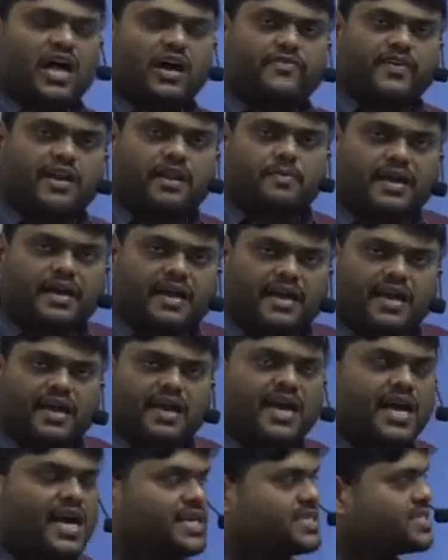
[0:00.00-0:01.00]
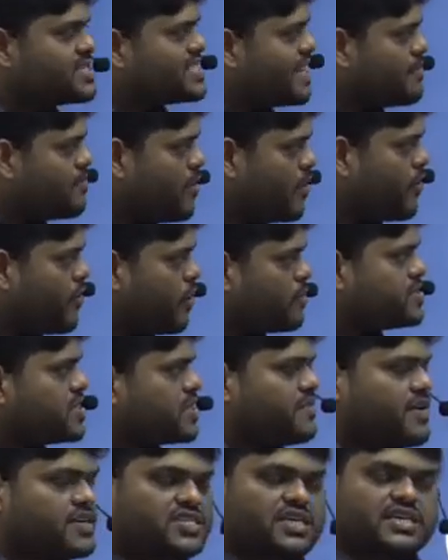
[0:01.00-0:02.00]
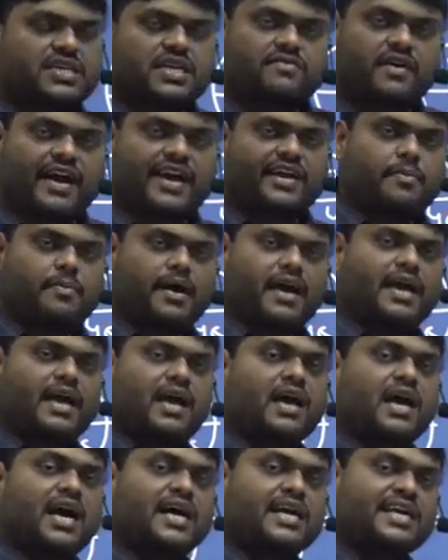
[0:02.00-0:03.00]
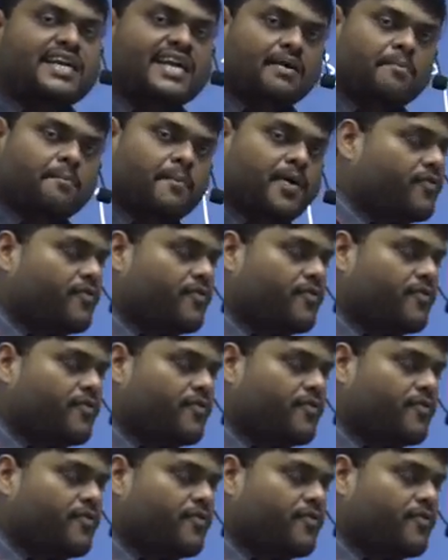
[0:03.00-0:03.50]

will be sum of observation divided by number of